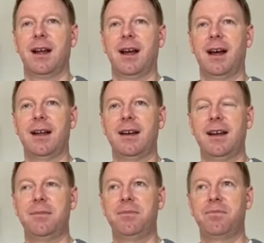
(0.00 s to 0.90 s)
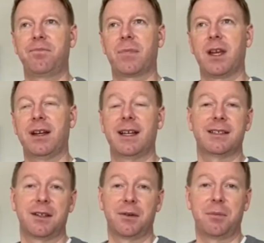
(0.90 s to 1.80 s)
And I
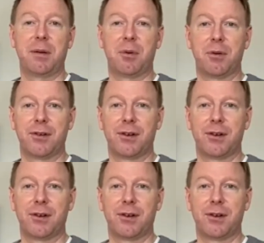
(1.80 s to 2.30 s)
guess that people are always